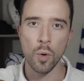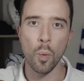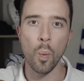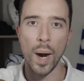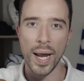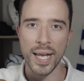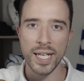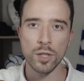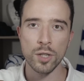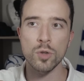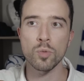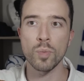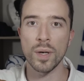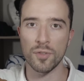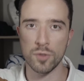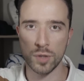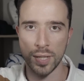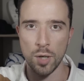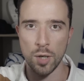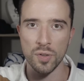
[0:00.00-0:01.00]
wage
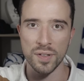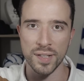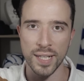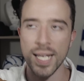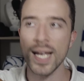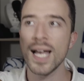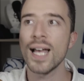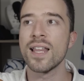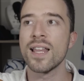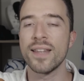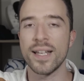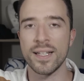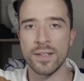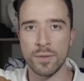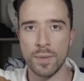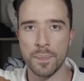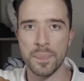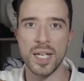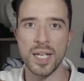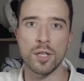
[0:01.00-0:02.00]
with Chelsea
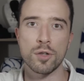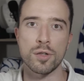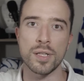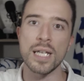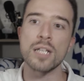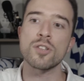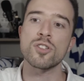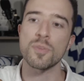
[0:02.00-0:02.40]
than PSG,